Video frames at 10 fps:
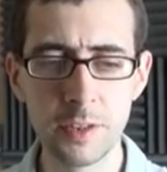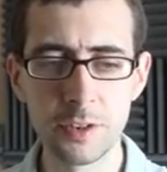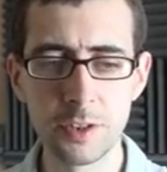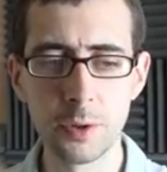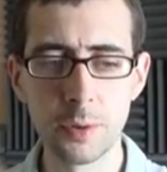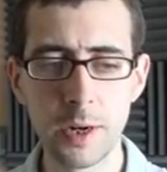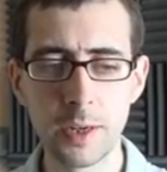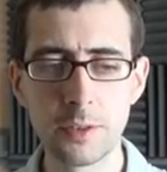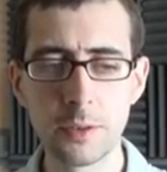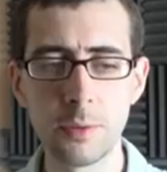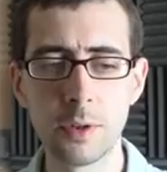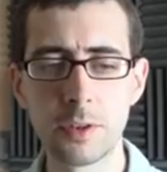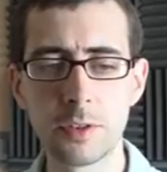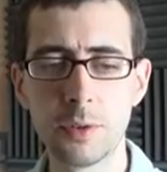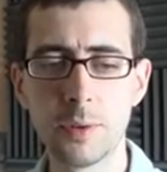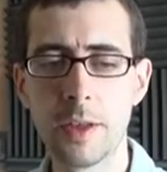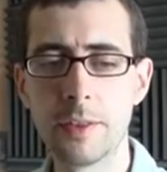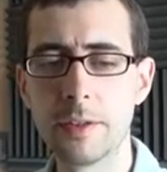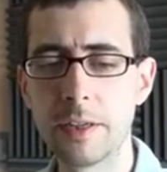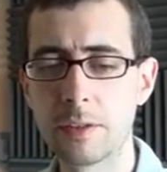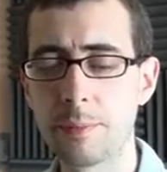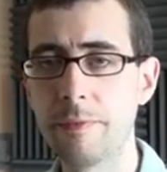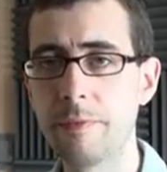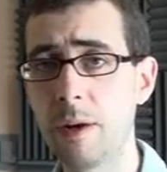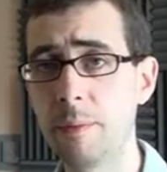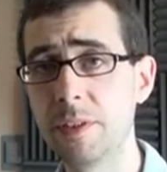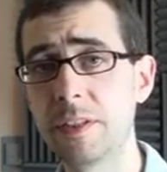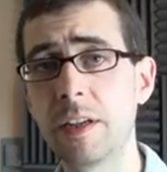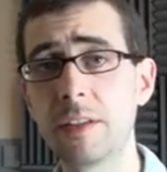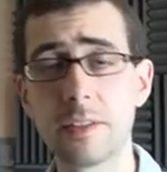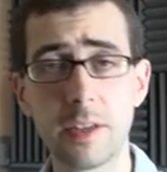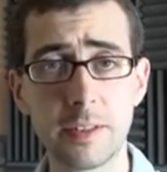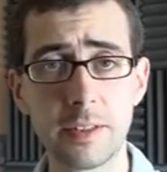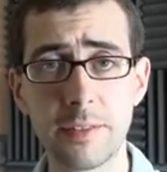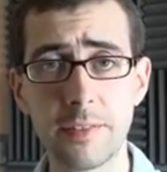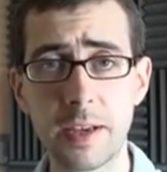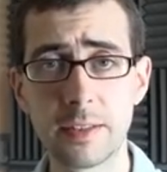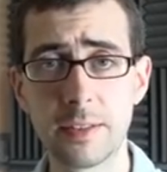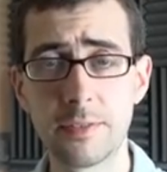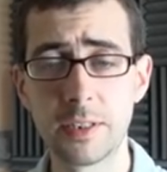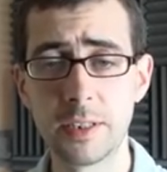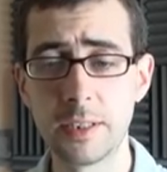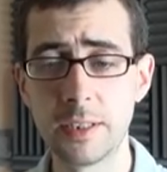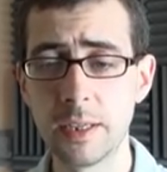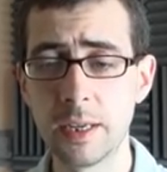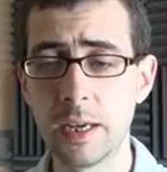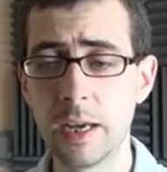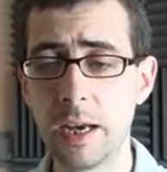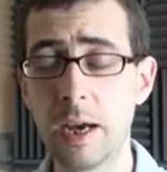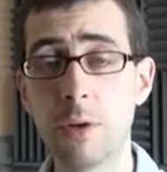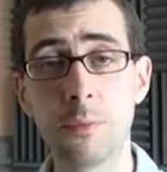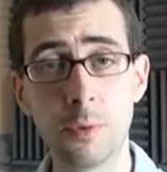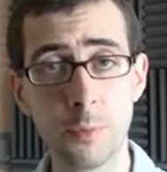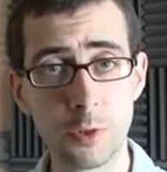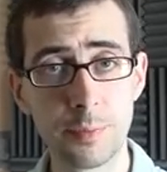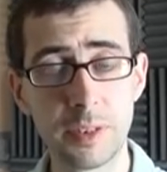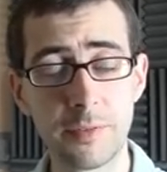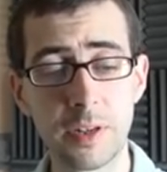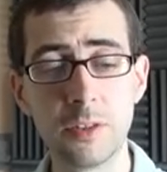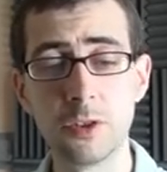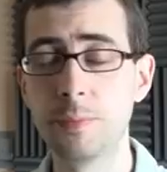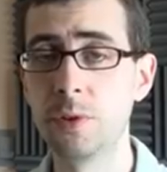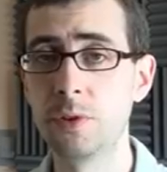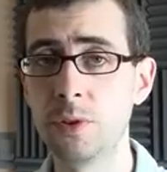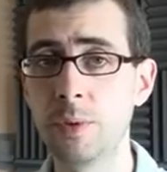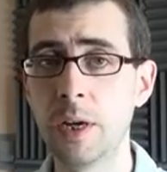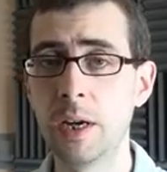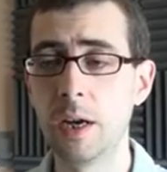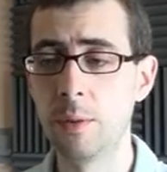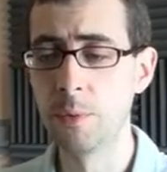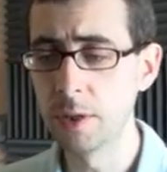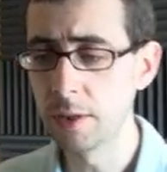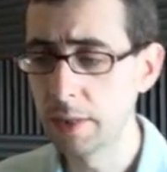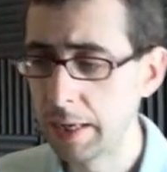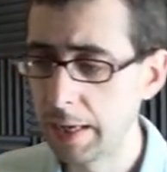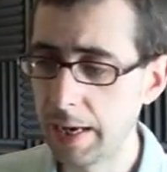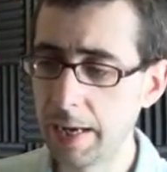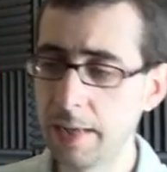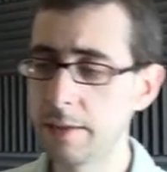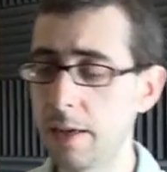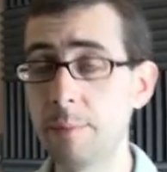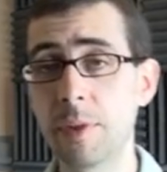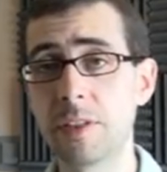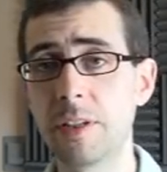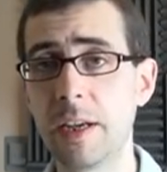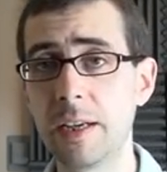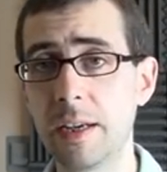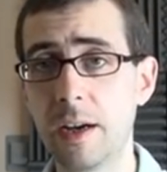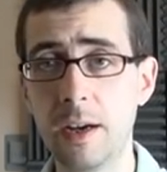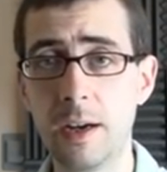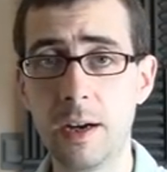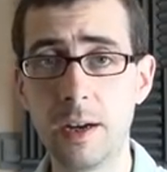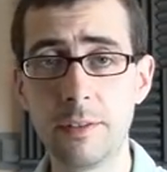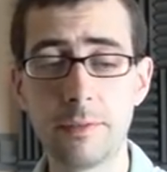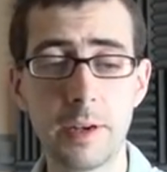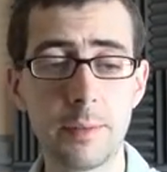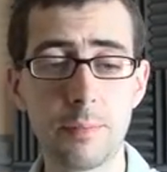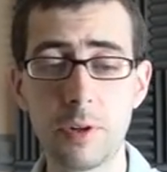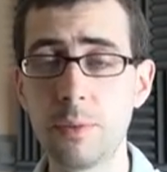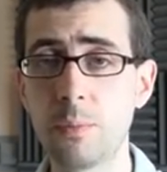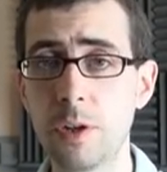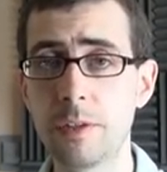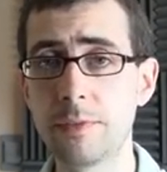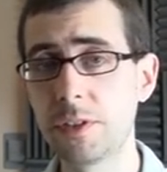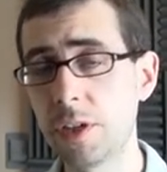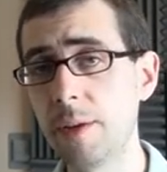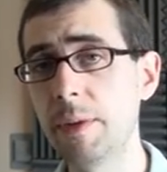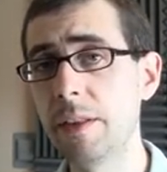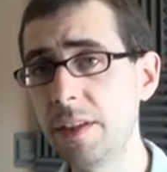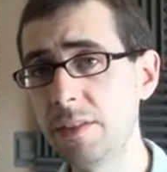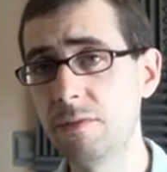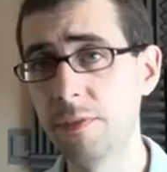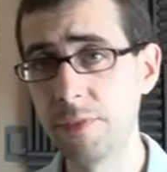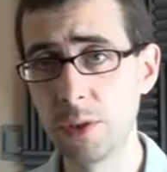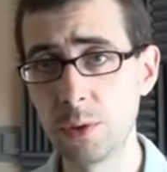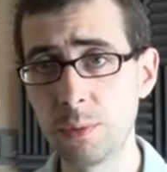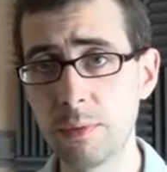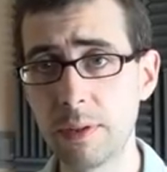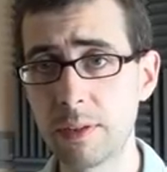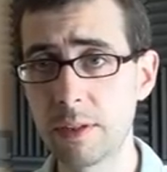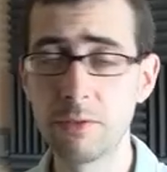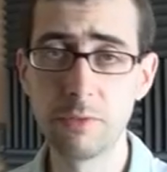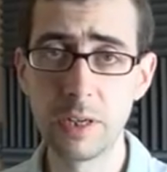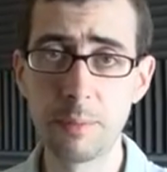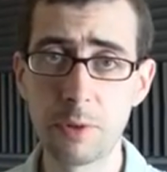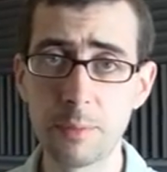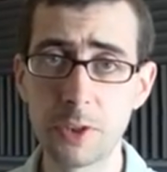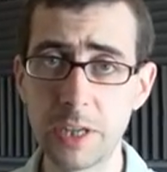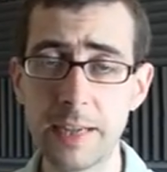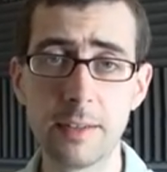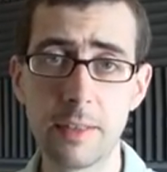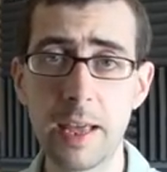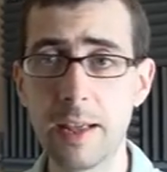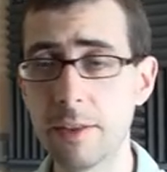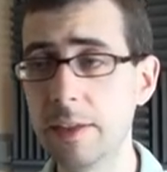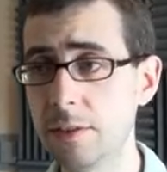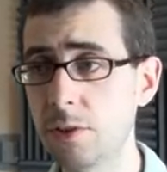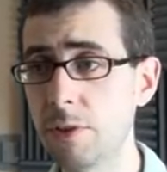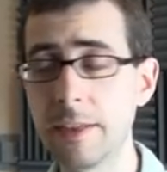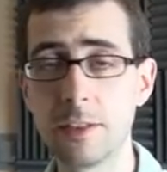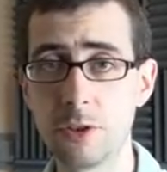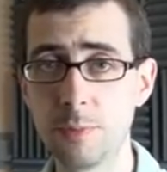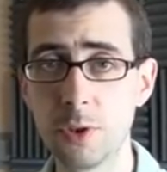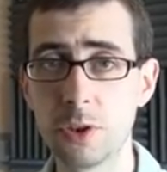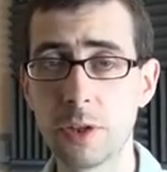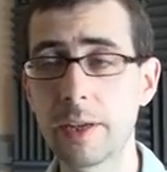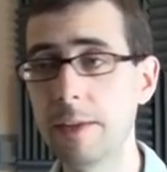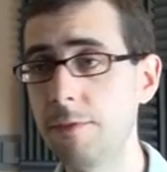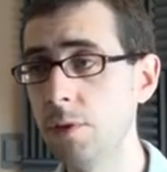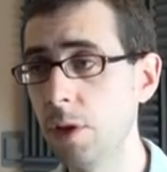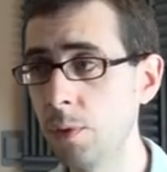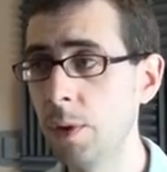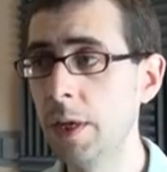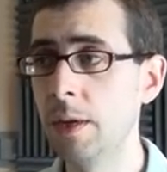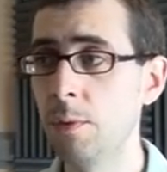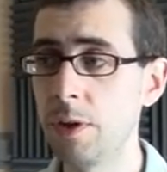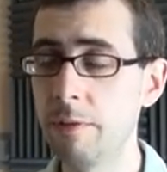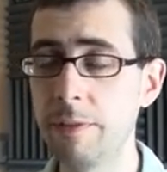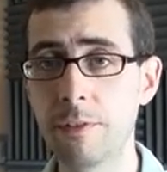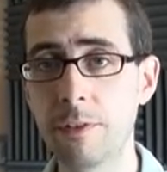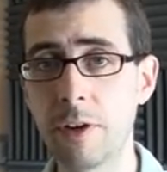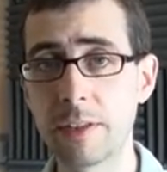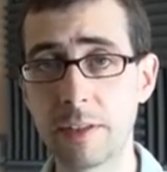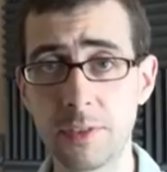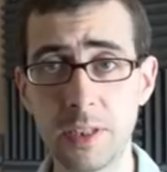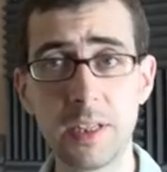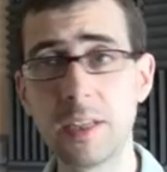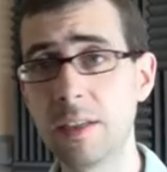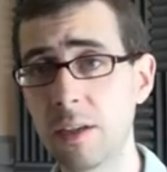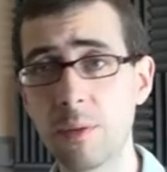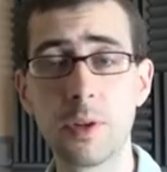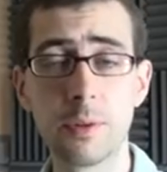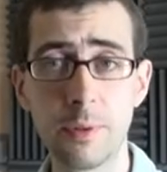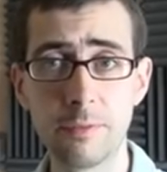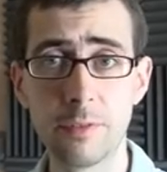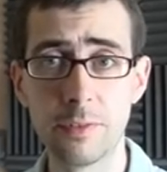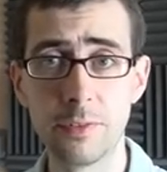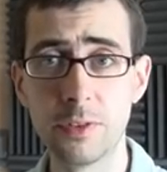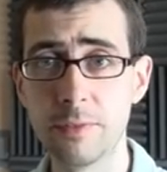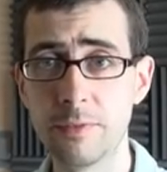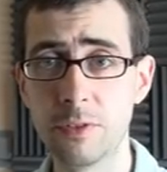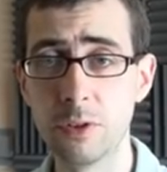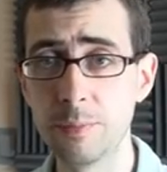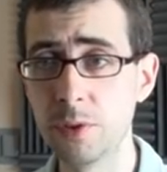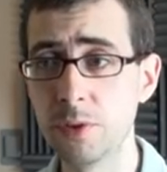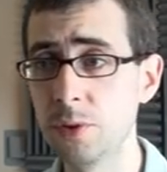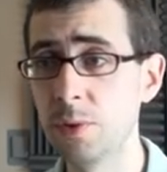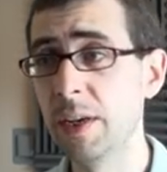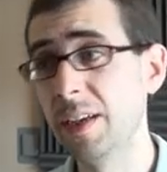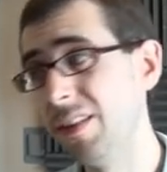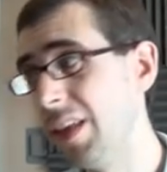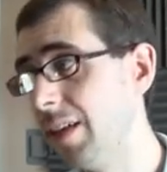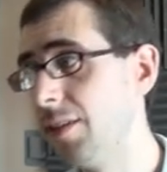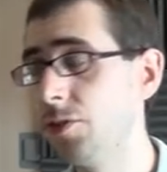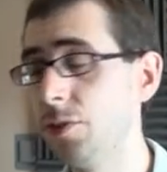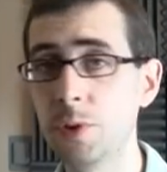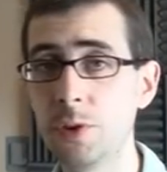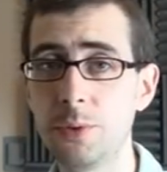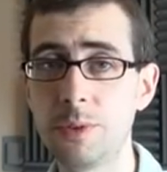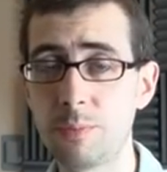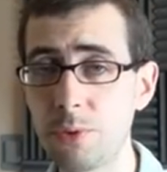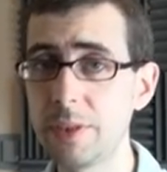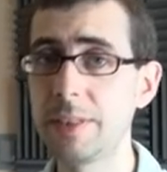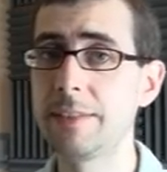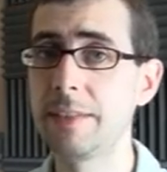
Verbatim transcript: So I do look to other desktop environments, and I decided to give X F C E, uh, or more specifically Xubuntu, a whirl, and I must say uh, I've had a pretty wonderful time. Now this review can really pretty much end there, that it's a great distribution. Like if you know what you're in for for X F C E and you know what you're in for for, for Ubuntu, then Xubuntu is pretty